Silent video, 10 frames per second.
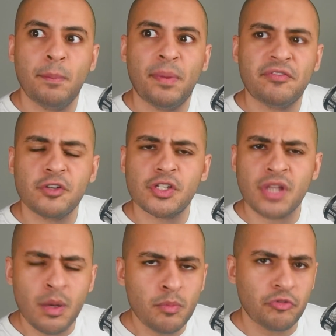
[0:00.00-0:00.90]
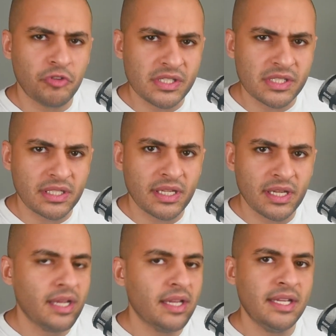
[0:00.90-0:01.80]
But for some reason,
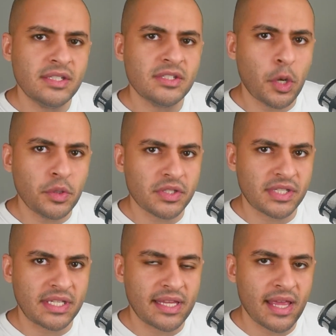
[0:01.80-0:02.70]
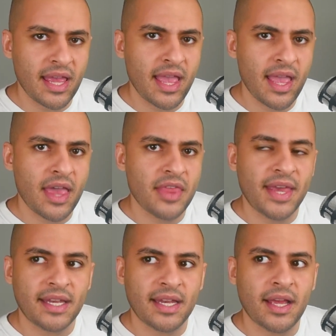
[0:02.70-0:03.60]
he's noticing
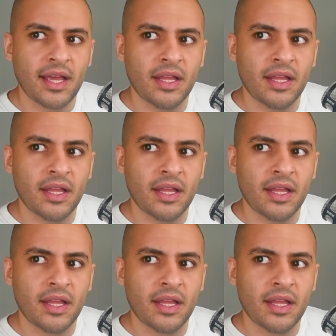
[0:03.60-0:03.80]
that